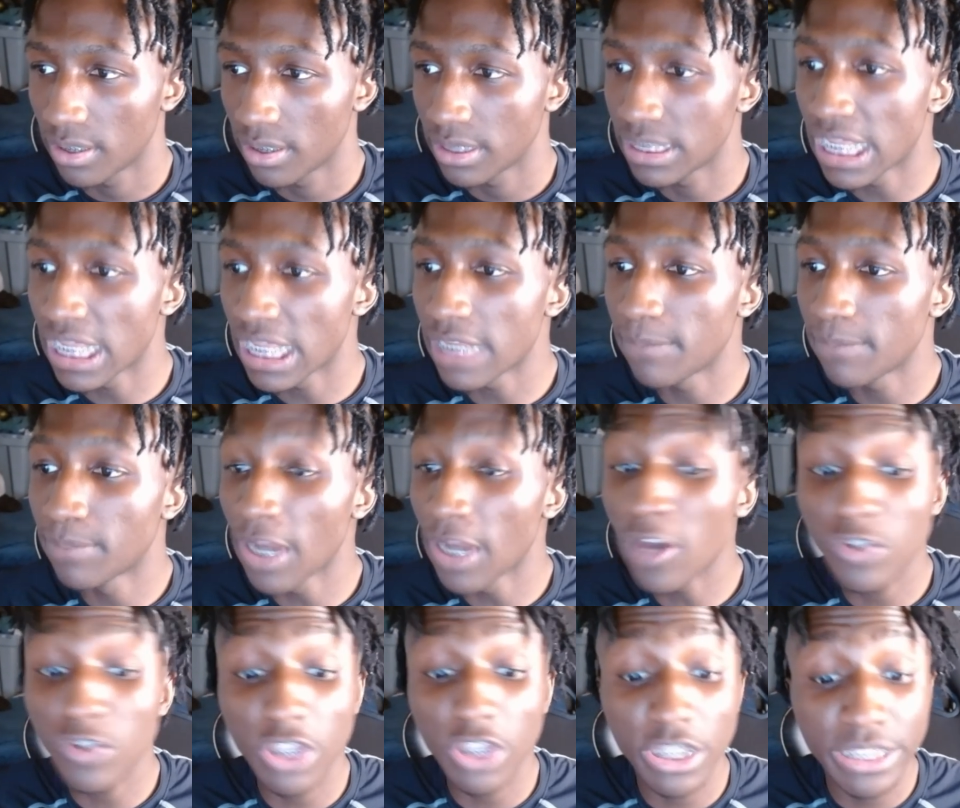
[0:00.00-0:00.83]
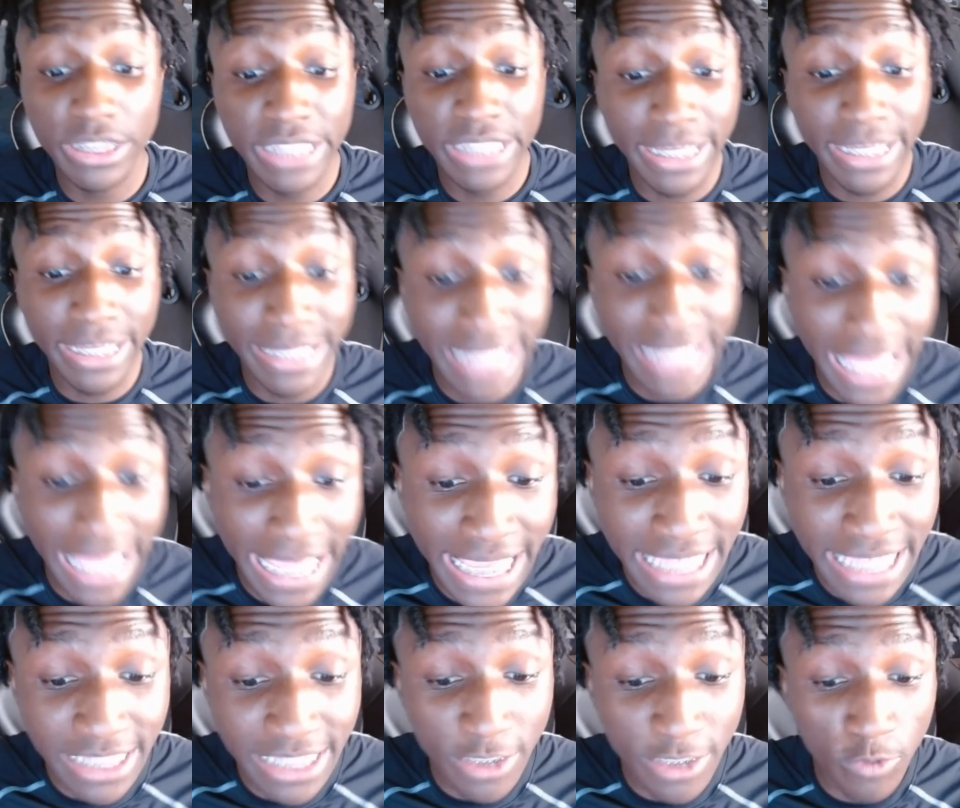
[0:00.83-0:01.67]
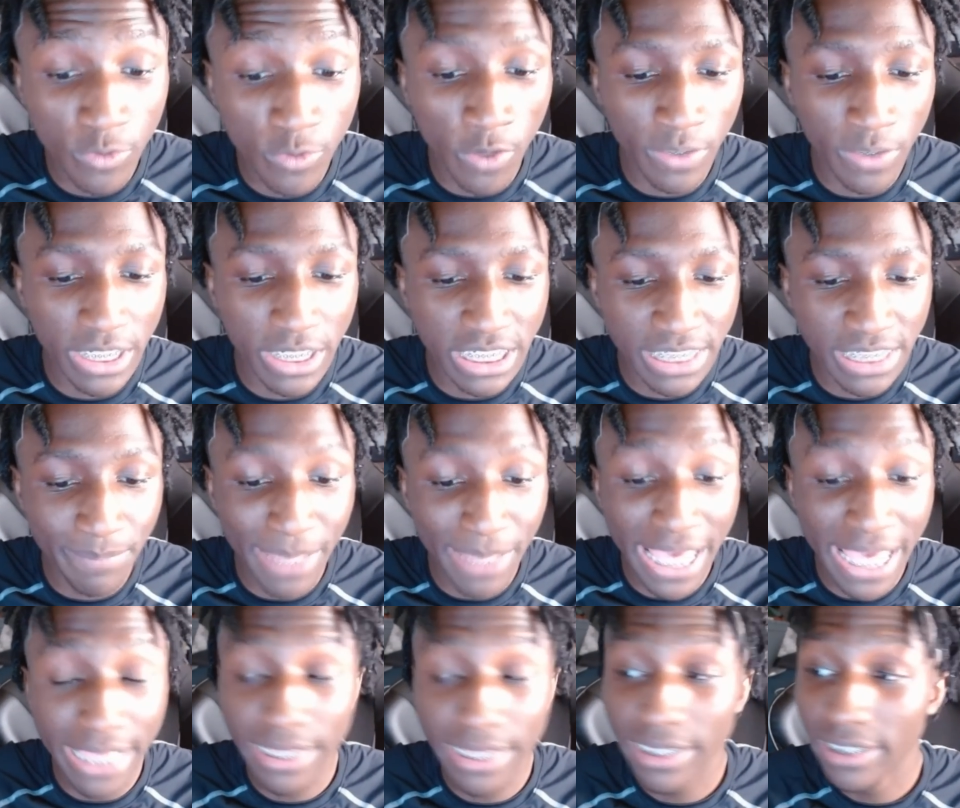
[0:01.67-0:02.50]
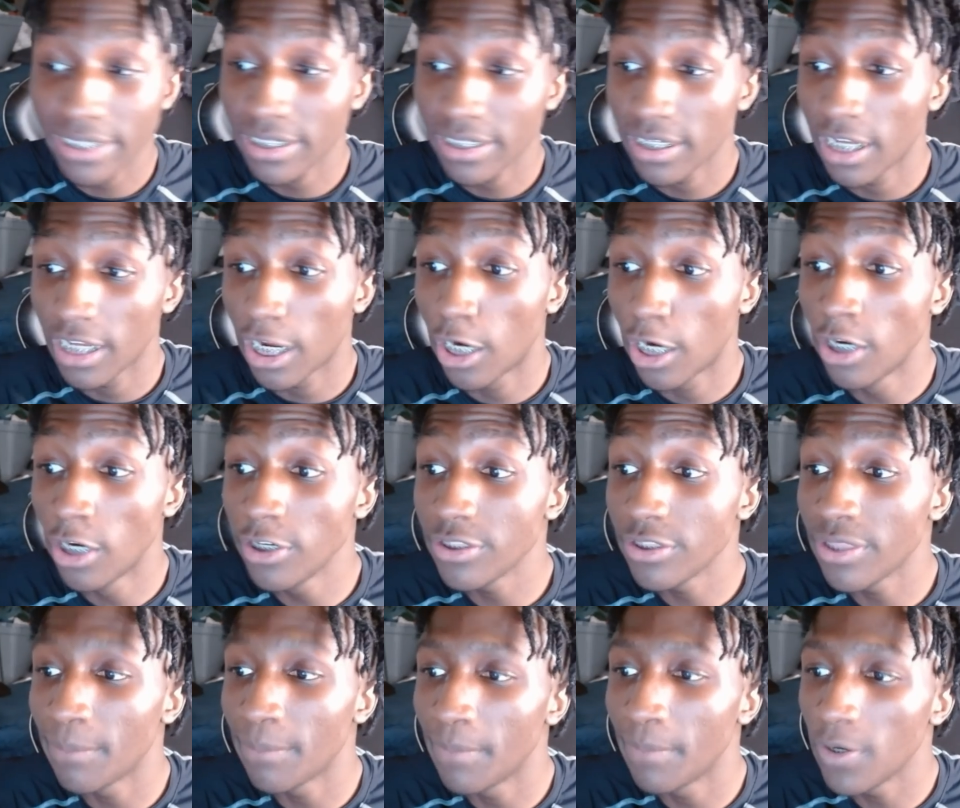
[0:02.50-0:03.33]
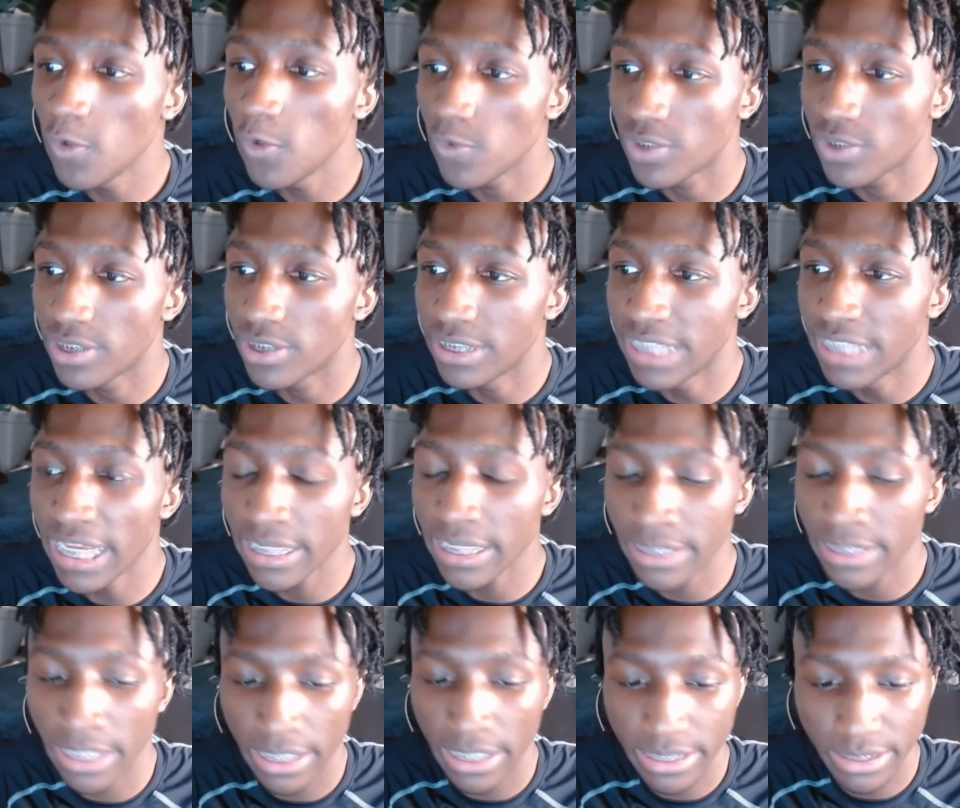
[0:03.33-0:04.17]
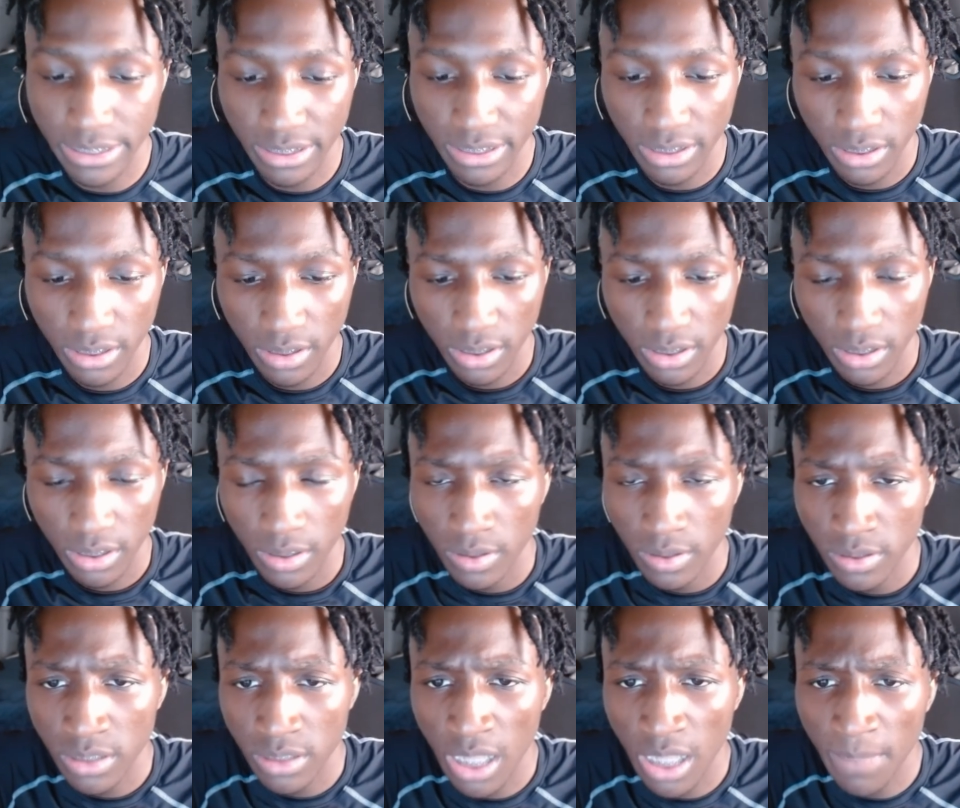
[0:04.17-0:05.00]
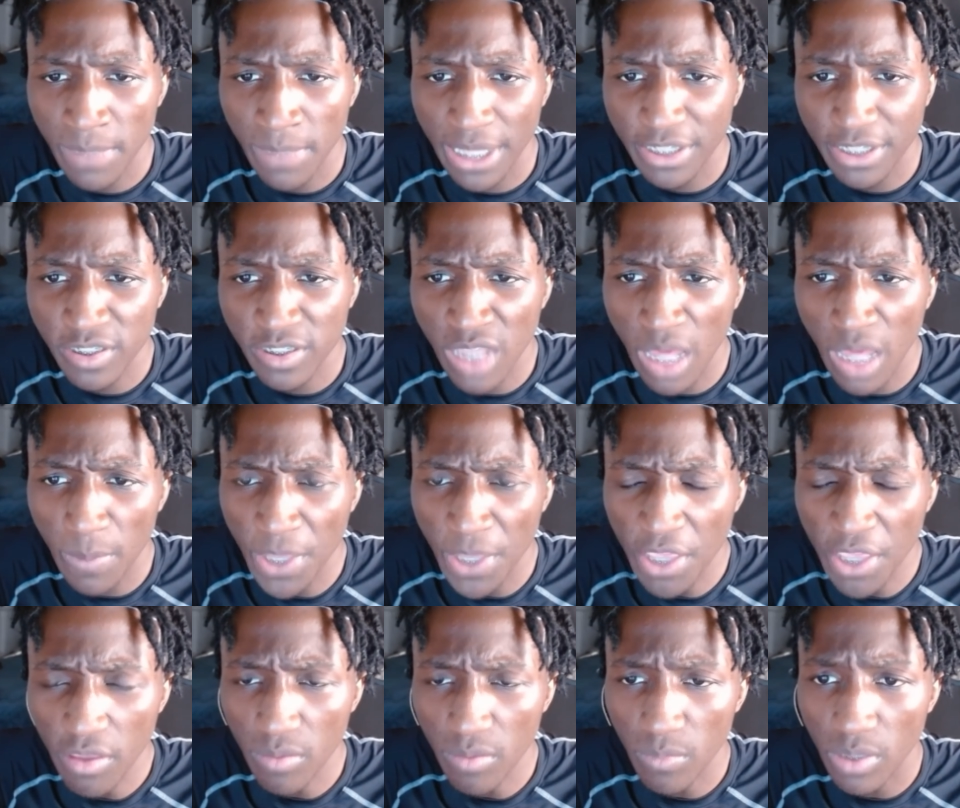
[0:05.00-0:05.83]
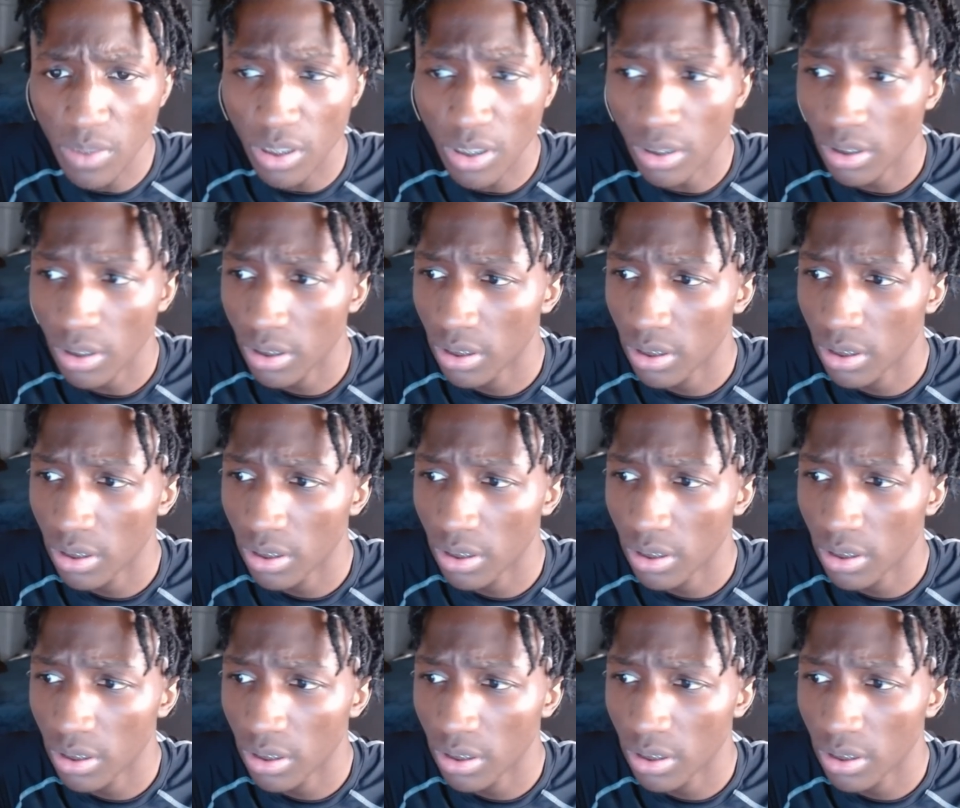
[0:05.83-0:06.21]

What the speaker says: That, bro, the hits you don't expect hurt the most, dicked us. So I'm like, stop hitting me.